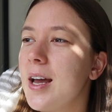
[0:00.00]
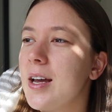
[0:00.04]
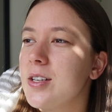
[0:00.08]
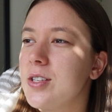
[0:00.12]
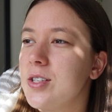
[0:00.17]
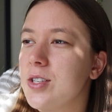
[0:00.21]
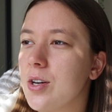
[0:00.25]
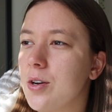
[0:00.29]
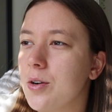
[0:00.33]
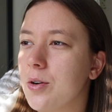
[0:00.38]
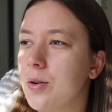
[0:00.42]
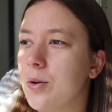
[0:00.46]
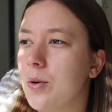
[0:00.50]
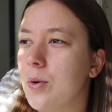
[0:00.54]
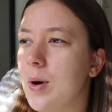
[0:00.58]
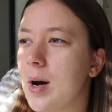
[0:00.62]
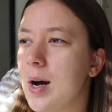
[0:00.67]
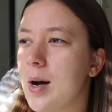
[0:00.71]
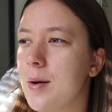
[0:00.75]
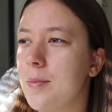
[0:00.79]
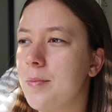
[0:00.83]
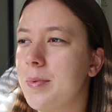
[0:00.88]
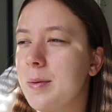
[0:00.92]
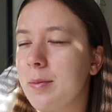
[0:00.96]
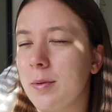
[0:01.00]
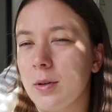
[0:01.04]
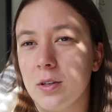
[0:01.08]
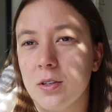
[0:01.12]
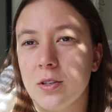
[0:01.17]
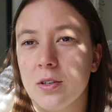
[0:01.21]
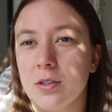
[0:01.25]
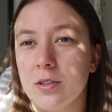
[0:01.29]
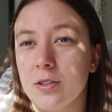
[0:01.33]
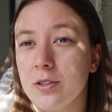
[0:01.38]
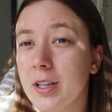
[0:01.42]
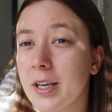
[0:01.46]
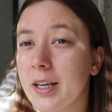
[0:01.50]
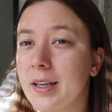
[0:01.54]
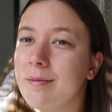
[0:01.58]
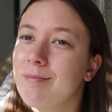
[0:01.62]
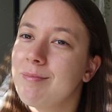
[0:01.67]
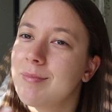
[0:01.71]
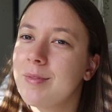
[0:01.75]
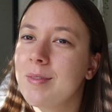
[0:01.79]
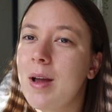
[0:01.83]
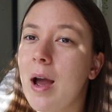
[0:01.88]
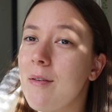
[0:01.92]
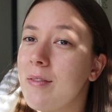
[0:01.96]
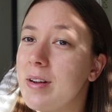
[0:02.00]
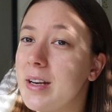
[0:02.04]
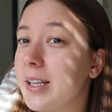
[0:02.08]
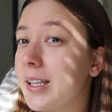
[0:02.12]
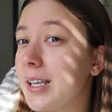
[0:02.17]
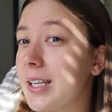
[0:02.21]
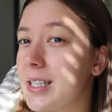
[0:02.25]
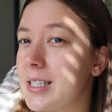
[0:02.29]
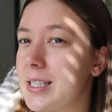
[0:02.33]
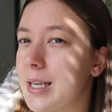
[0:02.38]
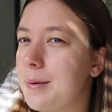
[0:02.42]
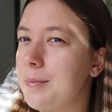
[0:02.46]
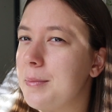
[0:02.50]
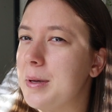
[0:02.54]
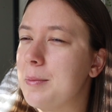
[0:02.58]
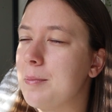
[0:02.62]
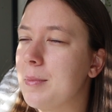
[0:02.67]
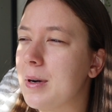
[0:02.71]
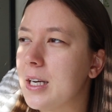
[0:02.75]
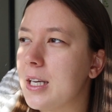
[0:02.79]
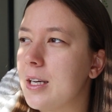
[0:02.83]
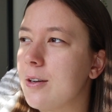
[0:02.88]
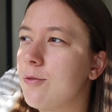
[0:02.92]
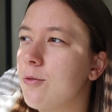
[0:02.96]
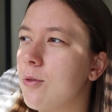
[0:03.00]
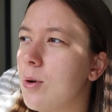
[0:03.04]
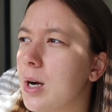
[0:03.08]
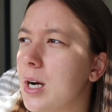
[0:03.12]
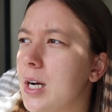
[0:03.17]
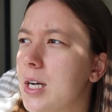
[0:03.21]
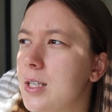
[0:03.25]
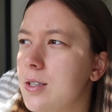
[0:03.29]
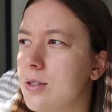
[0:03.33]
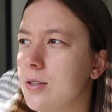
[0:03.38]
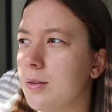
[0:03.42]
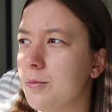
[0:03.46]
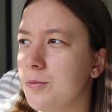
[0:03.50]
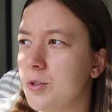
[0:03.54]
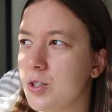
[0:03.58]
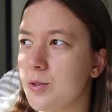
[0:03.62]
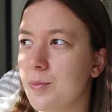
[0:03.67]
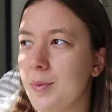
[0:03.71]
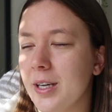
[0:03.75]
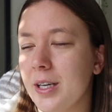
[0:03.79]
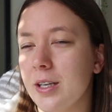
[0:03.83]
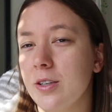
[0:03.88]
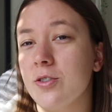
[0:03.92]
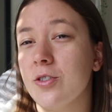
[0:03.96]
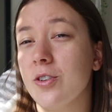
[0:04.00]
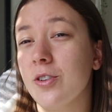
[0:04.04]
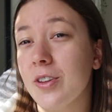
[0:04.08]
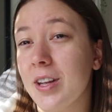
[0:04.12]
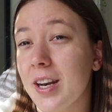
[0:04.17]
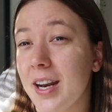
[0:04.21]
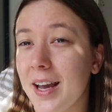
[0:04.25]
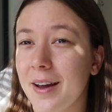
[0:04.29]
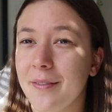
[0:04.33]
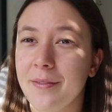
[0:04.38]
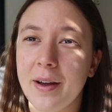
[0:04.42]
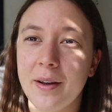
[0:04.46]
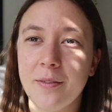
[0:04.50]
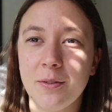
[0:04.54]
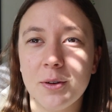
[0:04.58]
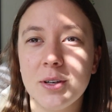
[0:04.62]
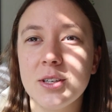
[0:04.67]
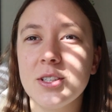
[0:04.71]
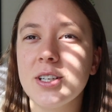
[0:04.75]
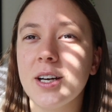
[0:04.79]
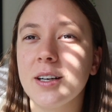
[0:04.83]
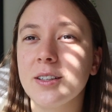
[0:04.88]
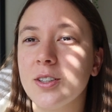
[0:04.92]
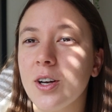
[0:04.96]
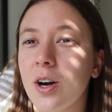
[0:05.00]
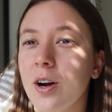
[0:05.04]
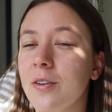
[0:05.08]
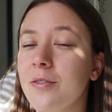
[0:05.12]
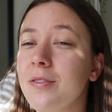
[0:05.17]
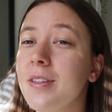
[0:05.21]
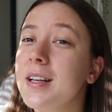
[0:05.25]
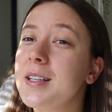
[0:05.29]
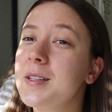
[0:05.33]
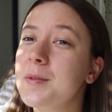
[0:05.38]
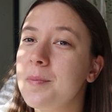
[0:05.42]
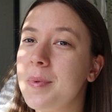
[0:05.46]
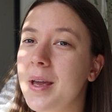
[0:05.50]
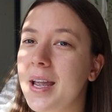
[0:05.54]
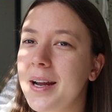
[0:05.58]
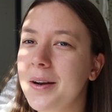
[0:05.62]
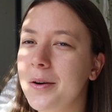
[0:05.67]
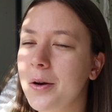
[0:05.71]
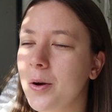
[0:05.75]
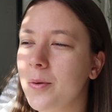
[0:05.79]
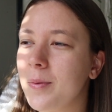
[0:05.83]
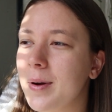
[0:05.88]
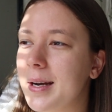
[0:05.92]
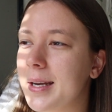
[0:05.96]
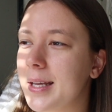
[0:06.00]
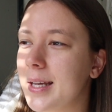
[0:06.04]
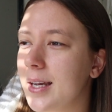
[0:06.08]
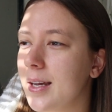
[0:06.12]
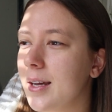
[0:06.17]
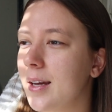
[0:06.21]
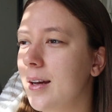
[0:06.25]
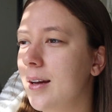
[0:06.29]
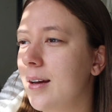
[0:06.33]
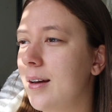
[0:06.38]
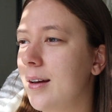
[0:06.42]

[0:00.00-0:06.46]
So people are like having to send me money for it, so I'm just making sure that I have everyone checked off that's paid already,